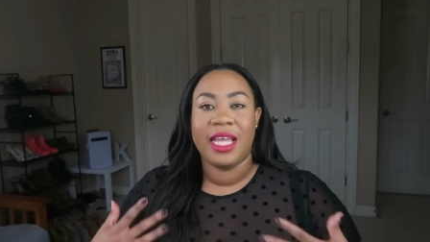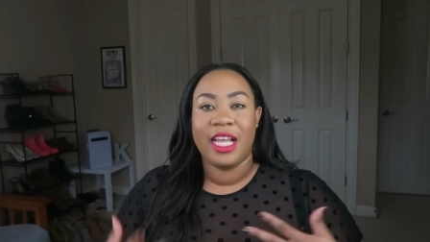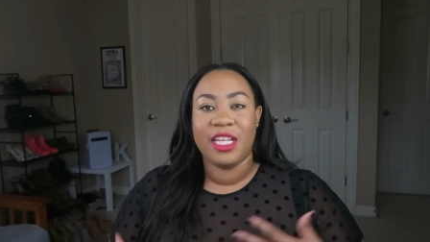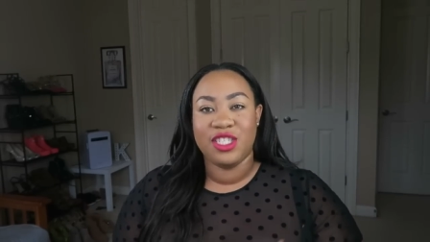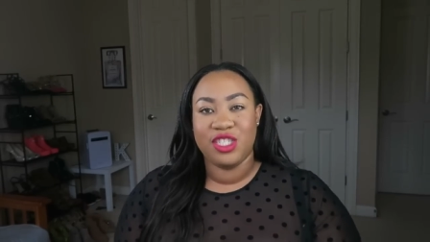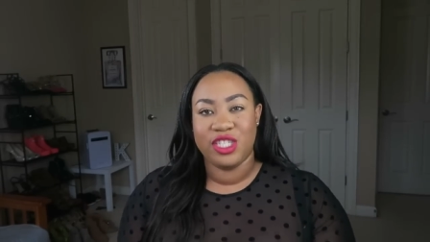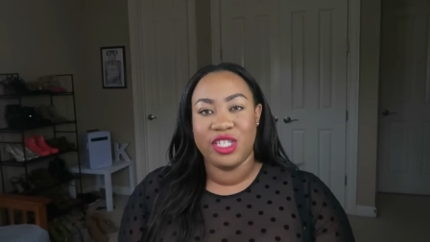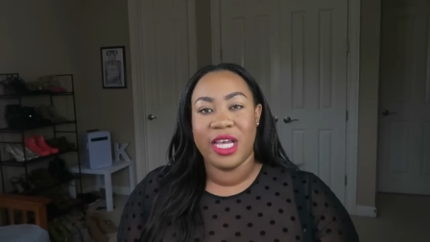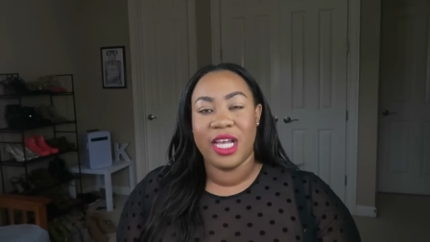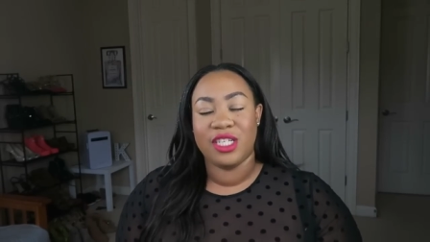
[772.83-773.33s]
a
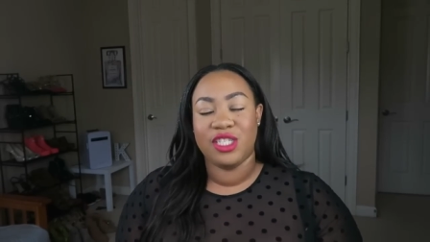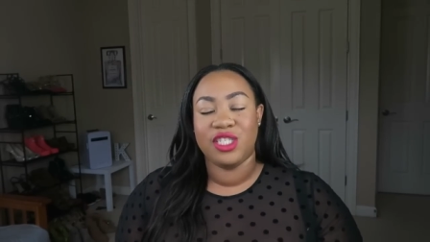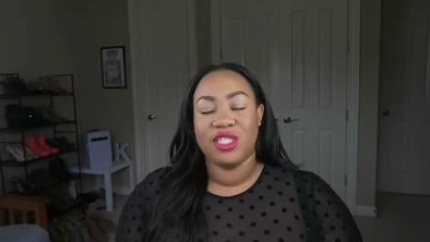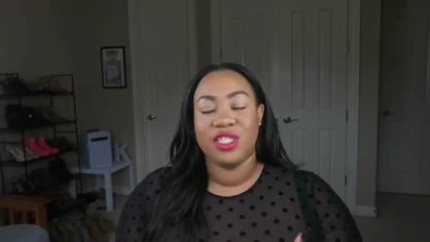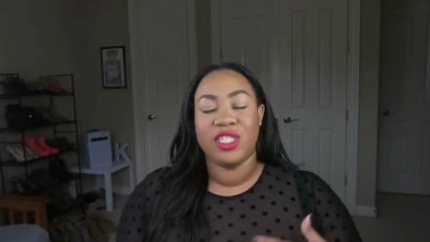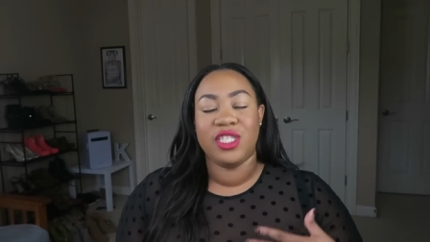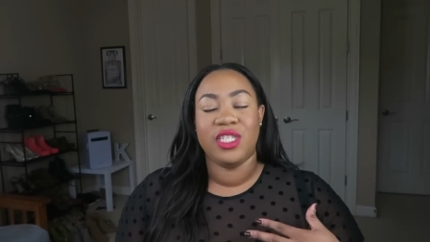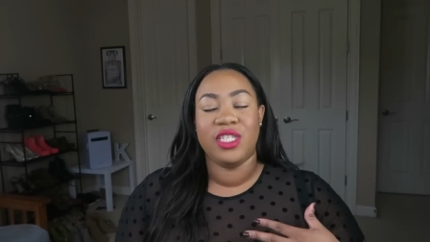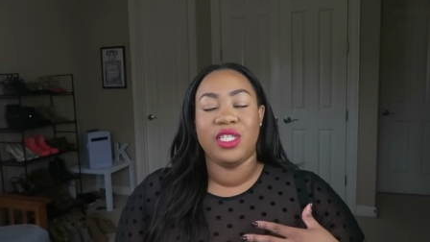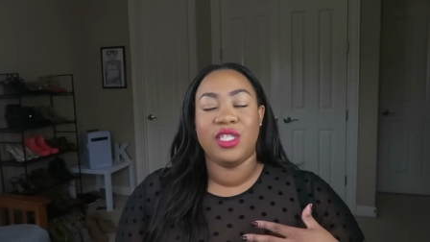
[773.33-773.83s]

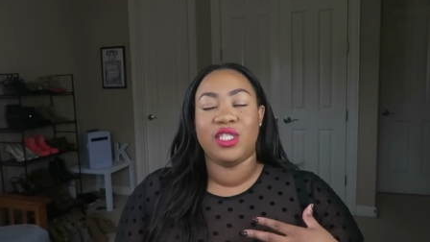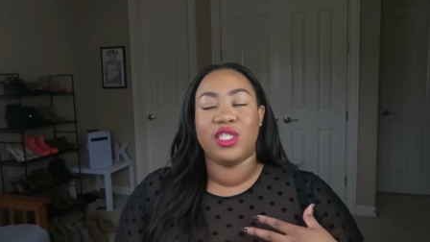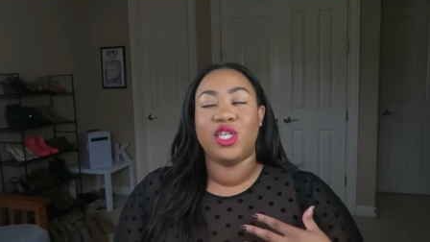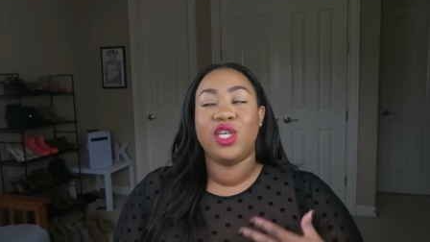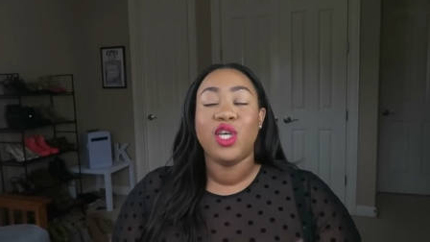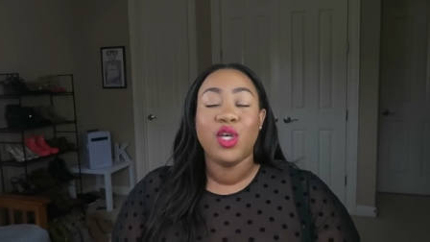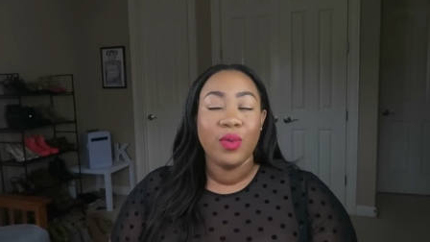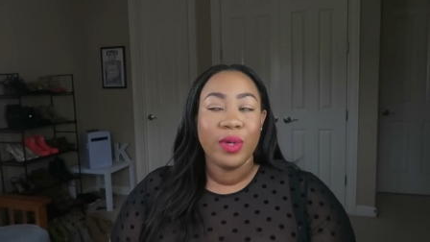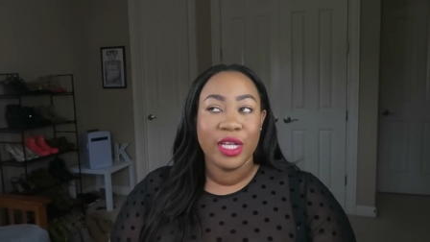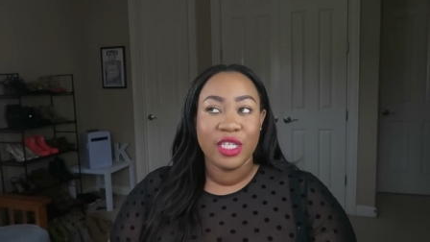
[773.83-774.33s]
GHD
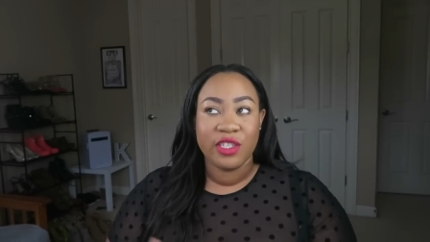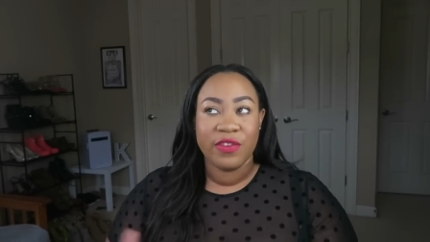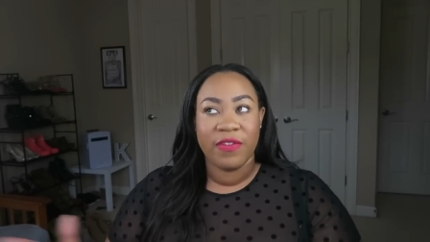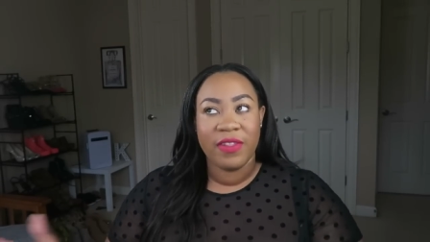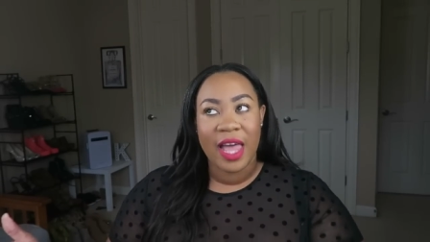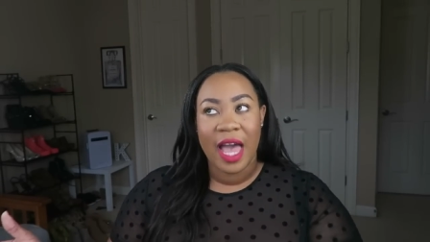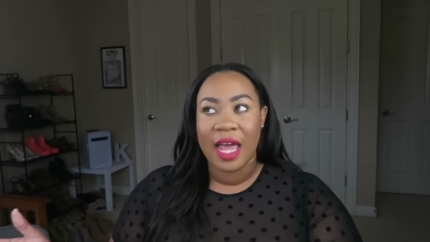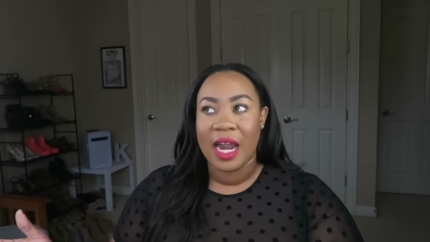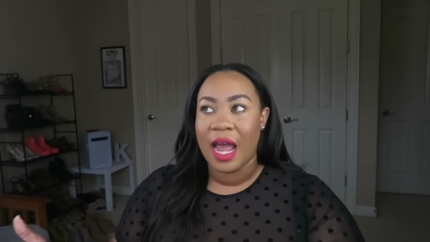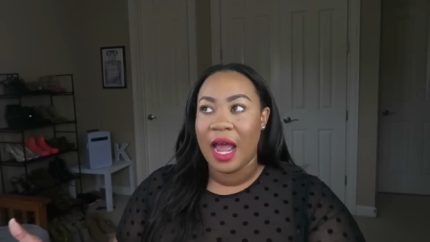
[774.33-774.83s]
2-inch
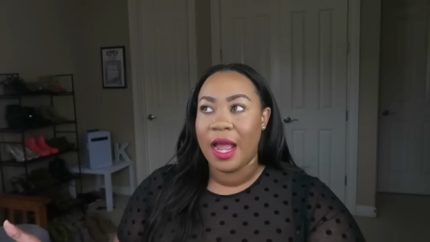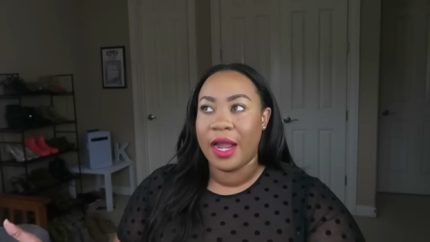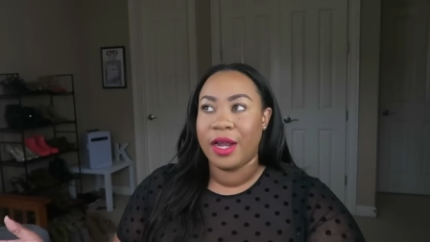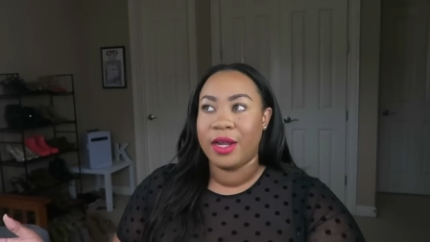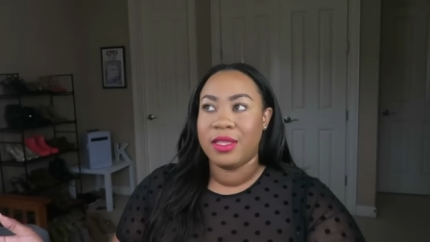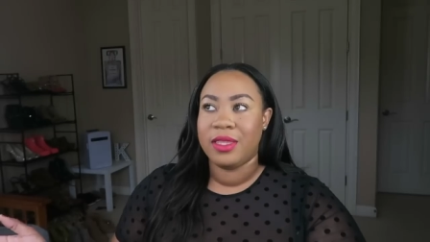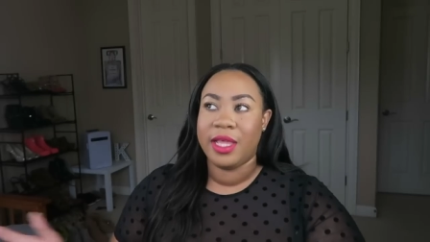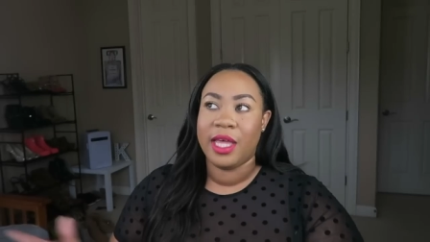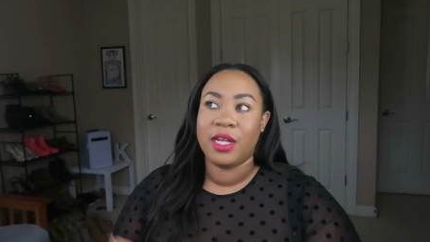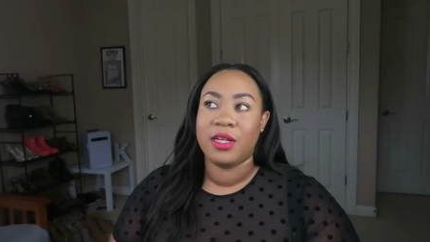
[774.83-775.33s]
flat
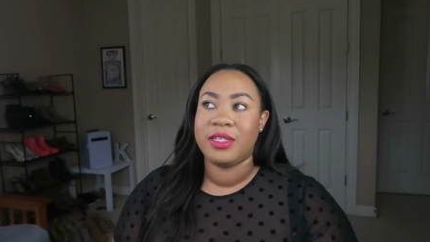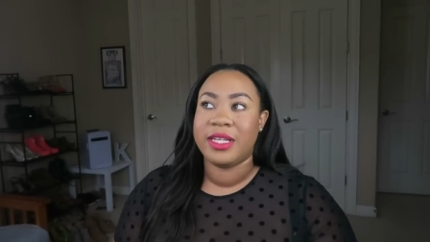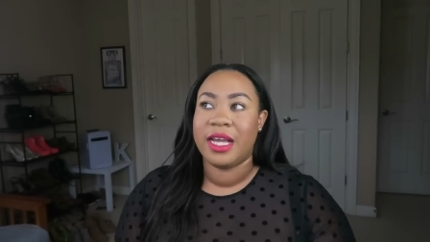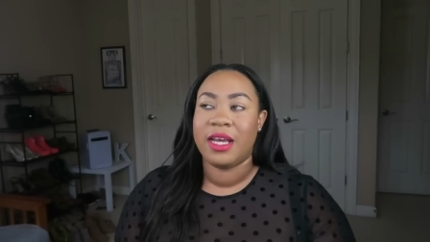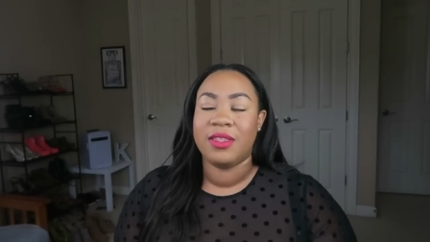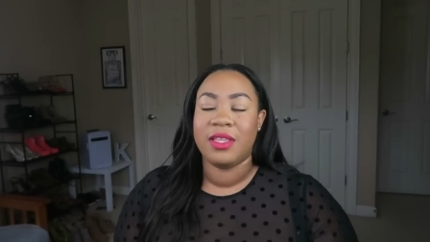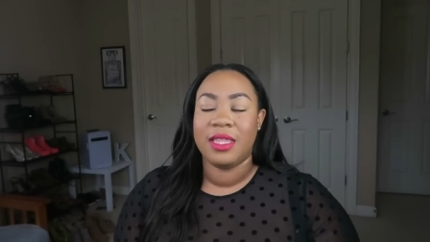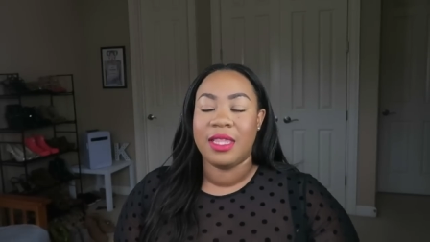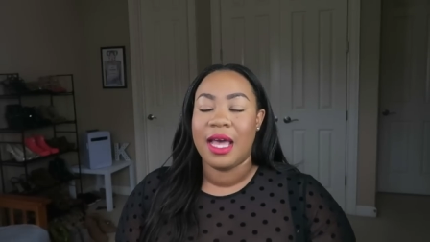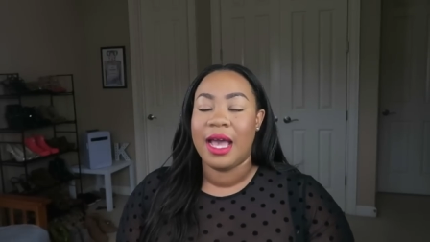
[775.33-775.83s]
iron later
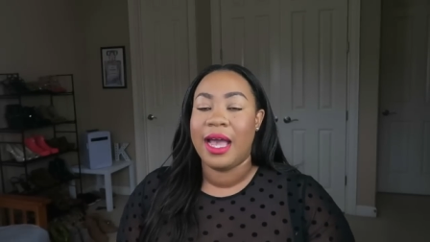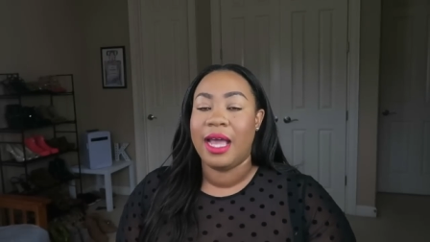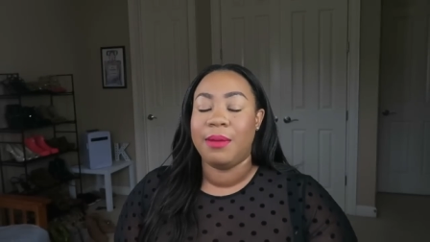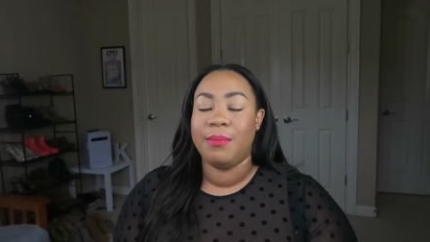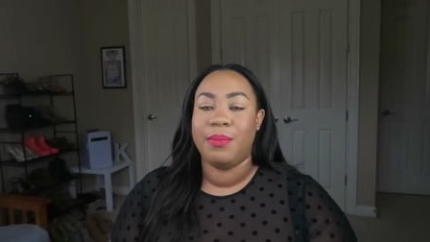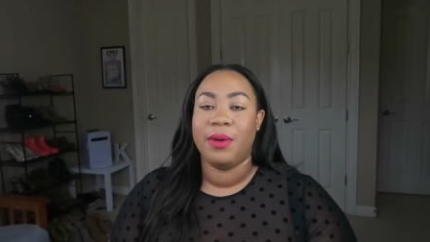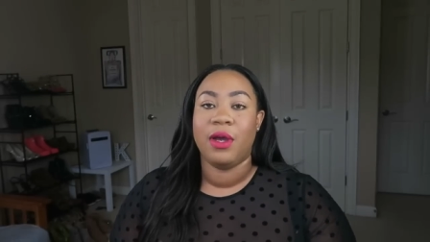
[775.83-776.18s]
down the line,